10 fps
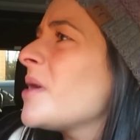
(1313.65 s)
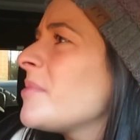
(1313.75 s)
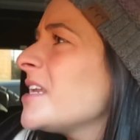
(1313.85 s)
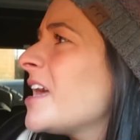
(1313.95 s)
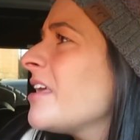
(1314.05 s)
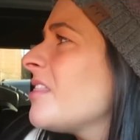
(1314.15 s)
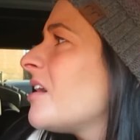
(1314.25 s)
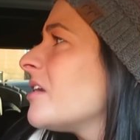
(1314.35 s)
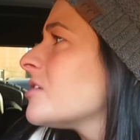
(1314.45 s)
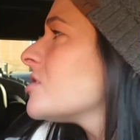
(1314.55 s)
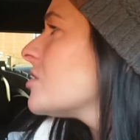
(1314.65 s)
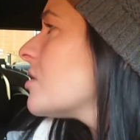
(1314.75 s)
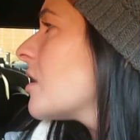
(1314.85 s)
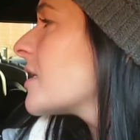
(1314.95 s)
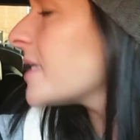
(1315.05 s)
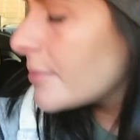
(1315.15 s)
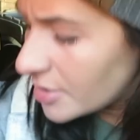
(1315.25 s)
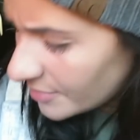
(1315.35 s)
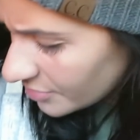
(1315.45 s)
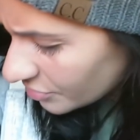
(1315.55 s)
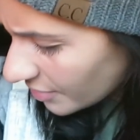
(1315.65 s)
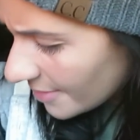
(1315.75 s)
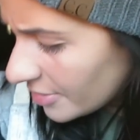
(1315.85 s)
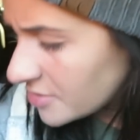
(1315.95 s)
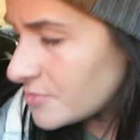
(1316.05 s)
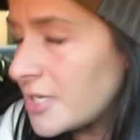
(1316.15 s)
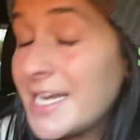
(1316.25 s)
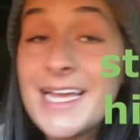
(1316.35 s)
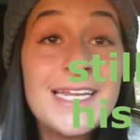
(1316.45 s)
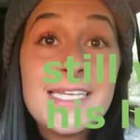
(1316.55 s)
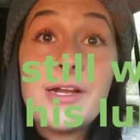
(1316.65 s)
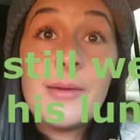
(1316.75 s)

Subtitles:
probably not at lunch, because I'm gonna be with Grandma this morning. I gotta take